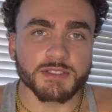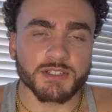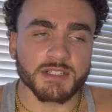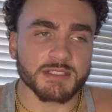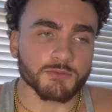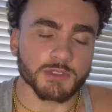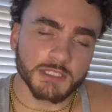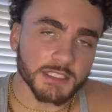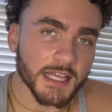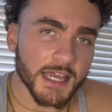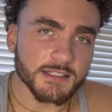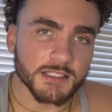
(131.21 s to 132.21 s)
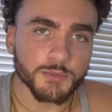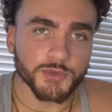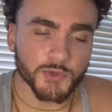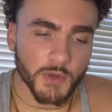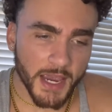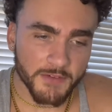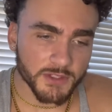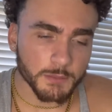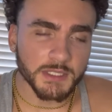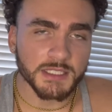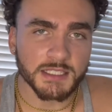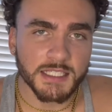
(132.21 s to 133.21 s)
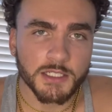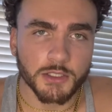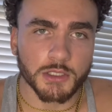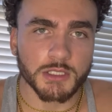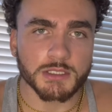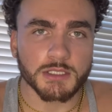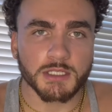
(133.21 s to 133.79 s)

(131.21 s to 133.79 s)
And it's really that simple. You have to be leaner.